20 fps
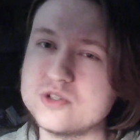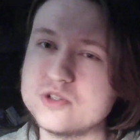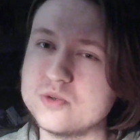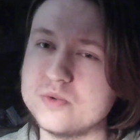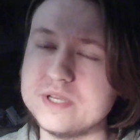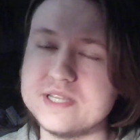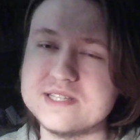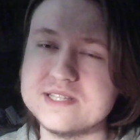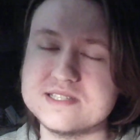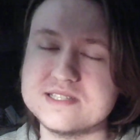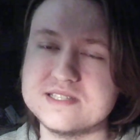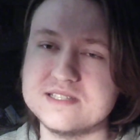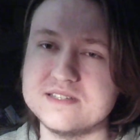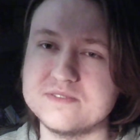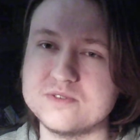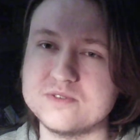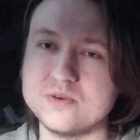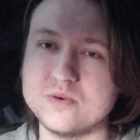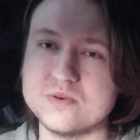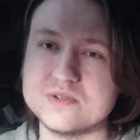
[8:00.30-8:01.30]
Weeks,
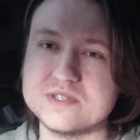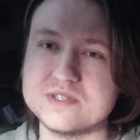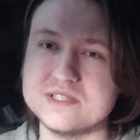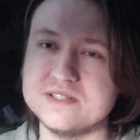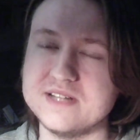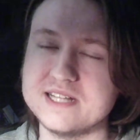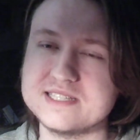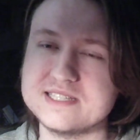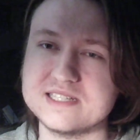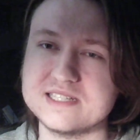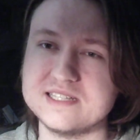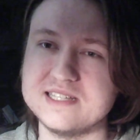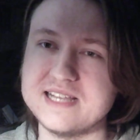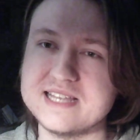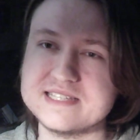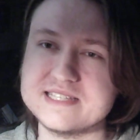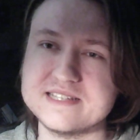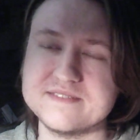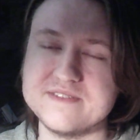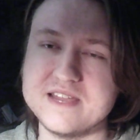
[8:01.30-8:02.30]
of course, that's the
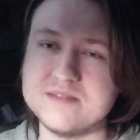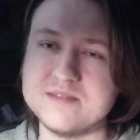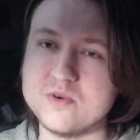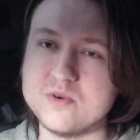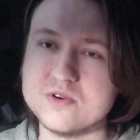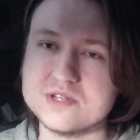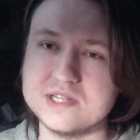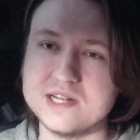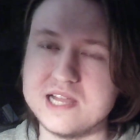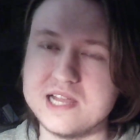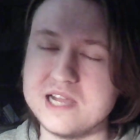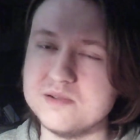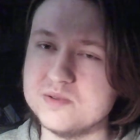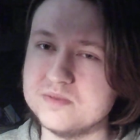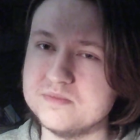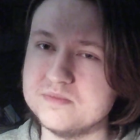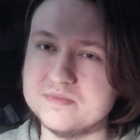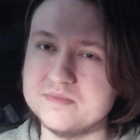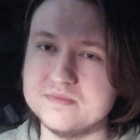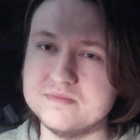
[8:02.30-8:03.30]
classic Van Morrison
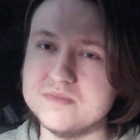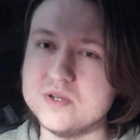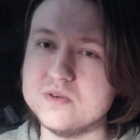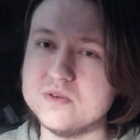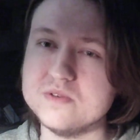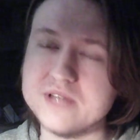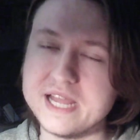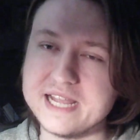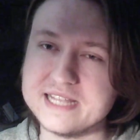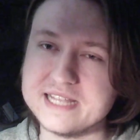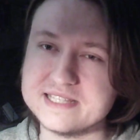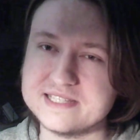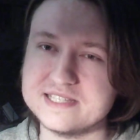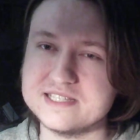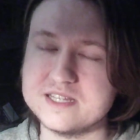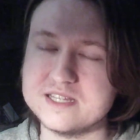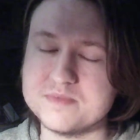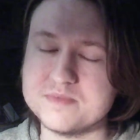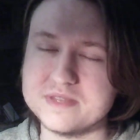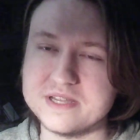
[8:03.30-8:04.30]
album. Moondance
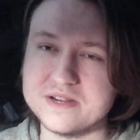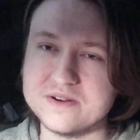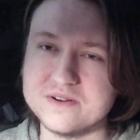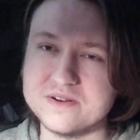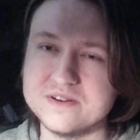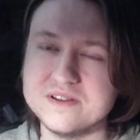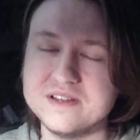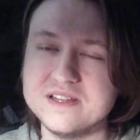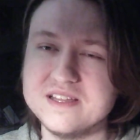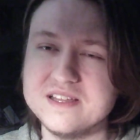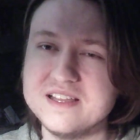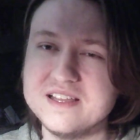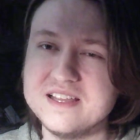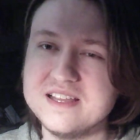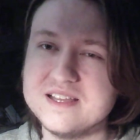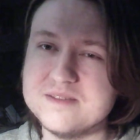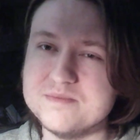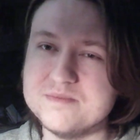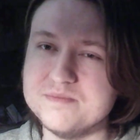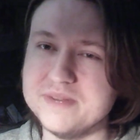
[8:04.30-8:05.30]
is up there,
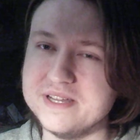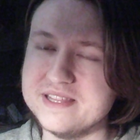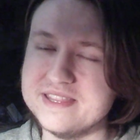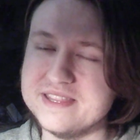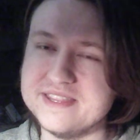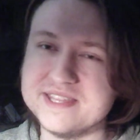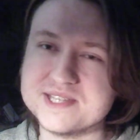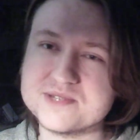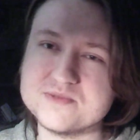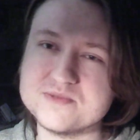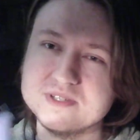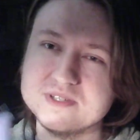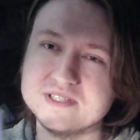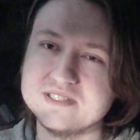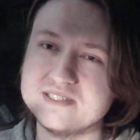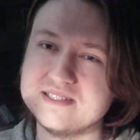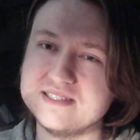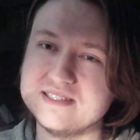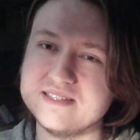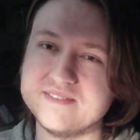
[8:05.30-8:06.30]
but this
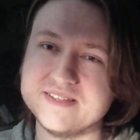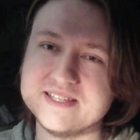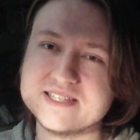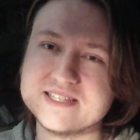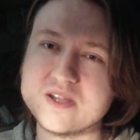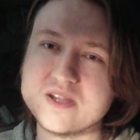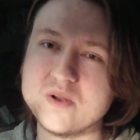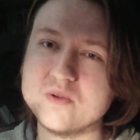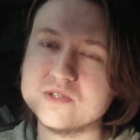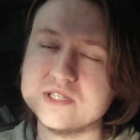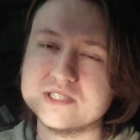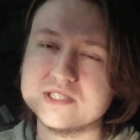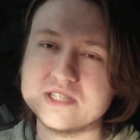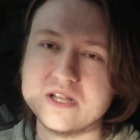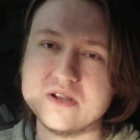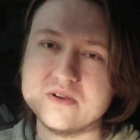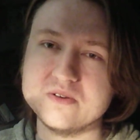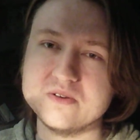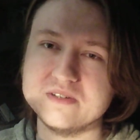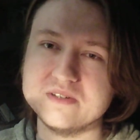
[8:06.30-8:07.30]
one, I mean, this holds its
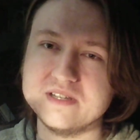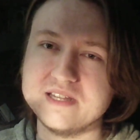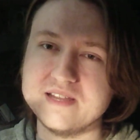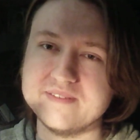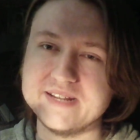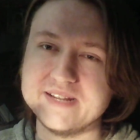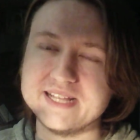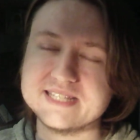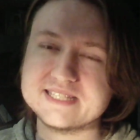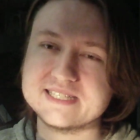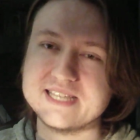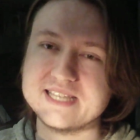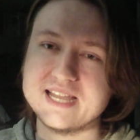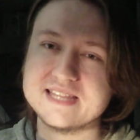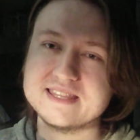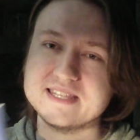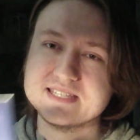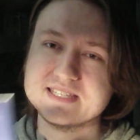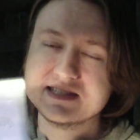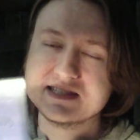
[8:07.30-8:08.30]
own. I mean, it's
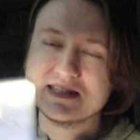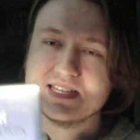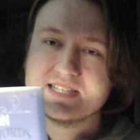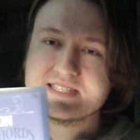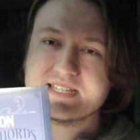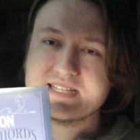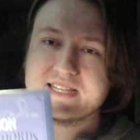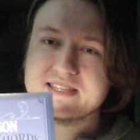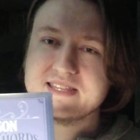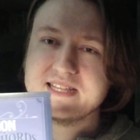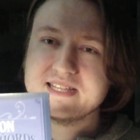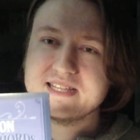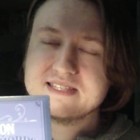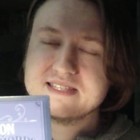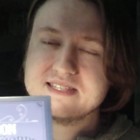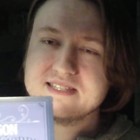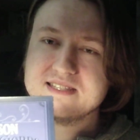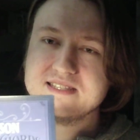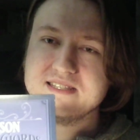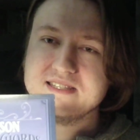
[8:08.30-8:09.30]
got that
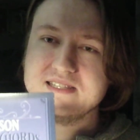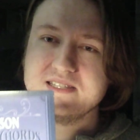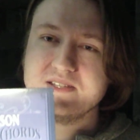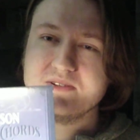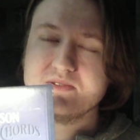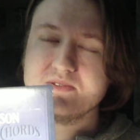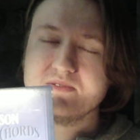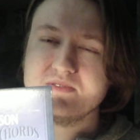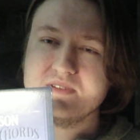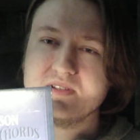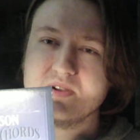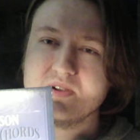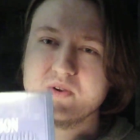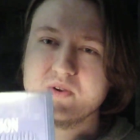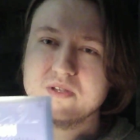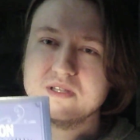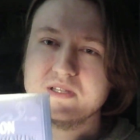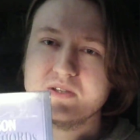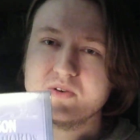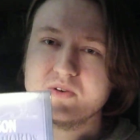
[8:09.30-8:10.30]

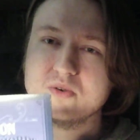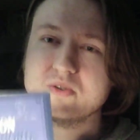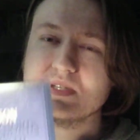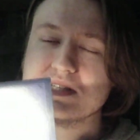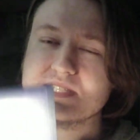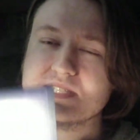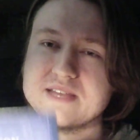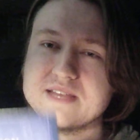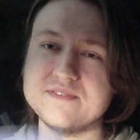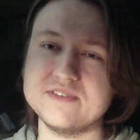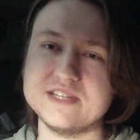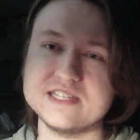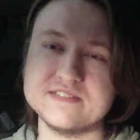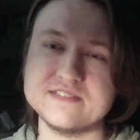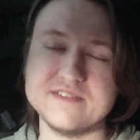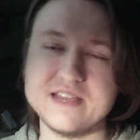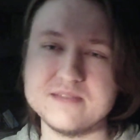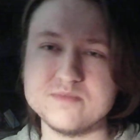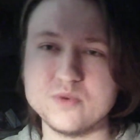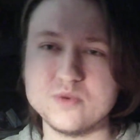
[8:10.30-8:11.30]
early '70s
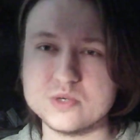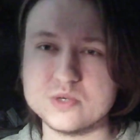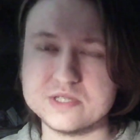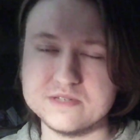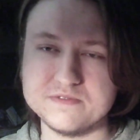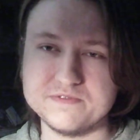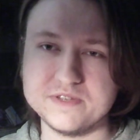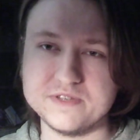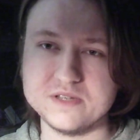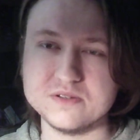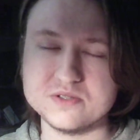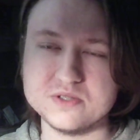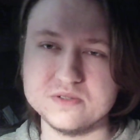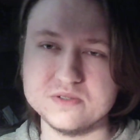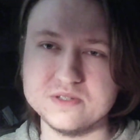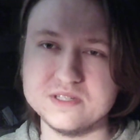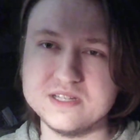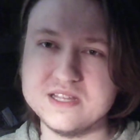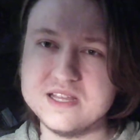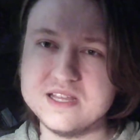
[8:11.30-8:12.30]
Van Morrison feel
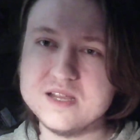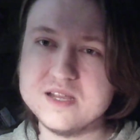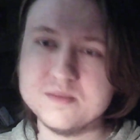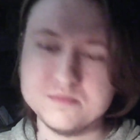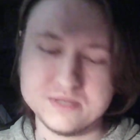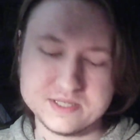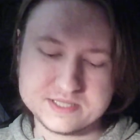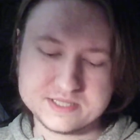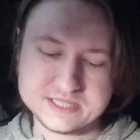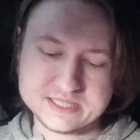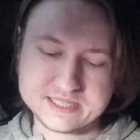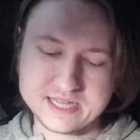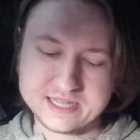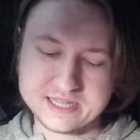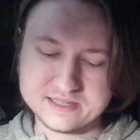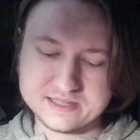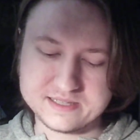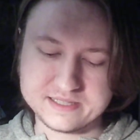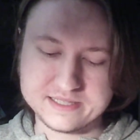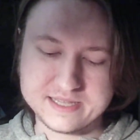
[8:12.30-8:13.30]
to it. Plus, he's
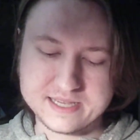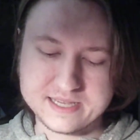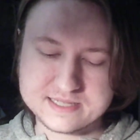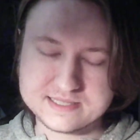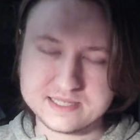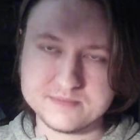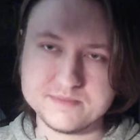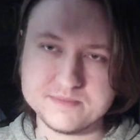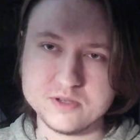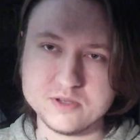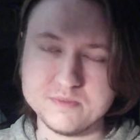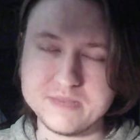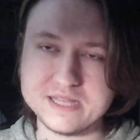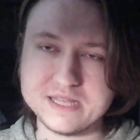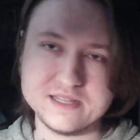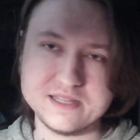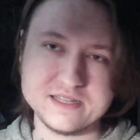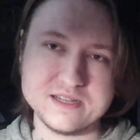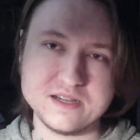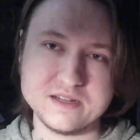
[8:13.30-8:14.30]
got guests like Bill
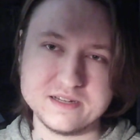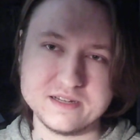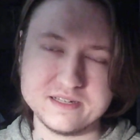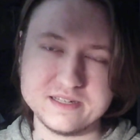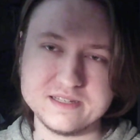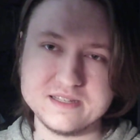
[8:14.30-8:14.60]
Medley on it.